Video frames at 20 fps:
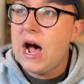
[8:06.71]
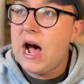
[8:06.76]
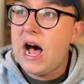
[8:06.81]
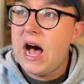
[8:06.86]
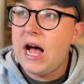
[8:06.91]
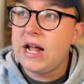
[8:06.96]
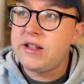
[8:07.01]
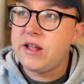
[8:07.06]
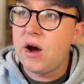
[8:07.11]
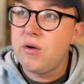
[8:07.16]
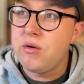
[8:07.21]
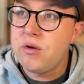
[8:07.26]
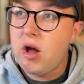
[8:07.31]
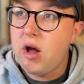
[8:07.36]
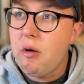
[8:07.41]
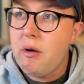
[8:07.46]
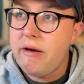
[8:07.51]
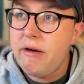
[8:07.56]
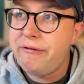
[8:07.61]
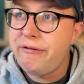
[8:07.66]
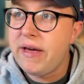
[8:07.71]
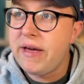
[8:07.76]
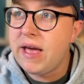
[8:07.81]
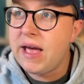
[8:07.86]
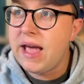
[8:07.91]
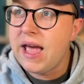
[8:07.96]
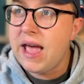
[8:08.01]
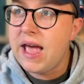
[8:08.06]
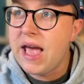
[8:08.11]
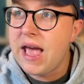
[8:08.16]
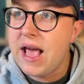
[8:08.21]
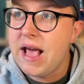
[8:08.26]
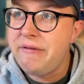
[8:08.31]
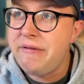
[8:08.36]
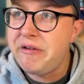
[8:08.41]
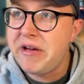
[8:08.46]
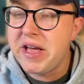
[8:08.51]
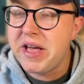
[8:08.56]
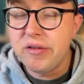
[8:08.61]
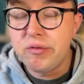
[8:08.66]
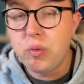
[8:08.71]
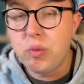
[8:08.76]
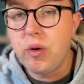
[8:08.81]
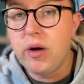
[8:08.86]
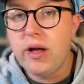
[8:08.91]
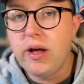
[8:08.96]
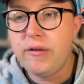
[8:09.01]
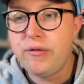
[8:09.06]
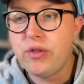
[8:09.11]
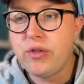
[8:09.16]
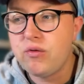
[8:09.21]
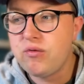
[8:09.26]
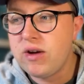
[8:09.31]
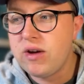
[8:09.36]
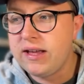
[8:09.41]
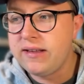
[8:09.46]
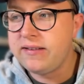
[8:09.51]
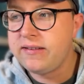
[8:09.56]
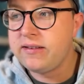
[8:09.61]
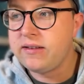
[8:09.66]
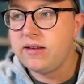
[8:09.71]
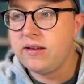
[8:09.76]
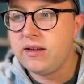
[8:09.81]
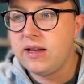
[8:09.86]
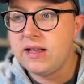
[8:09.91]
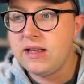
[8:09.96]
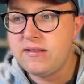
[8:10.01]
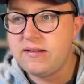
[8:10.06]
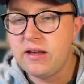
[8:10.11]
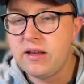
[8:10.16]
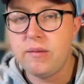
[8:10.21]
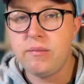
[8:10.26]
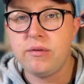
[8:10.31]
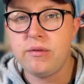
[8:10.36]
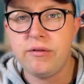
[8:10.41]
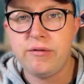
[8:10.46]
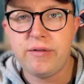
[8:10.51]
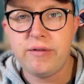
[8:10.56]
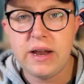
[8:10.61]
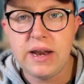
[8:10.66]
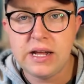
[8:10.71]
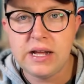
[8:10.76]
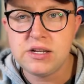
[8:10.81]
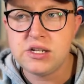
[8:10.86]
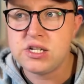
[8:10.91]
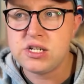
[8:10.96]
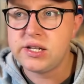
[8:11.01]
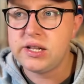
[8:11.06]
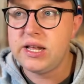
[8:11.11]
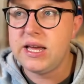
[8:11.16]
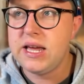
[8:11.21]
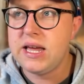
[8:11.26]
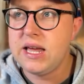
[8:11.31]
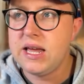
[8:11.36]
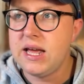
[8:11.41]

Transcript: I don't know if it is worth the risk in terms of financially,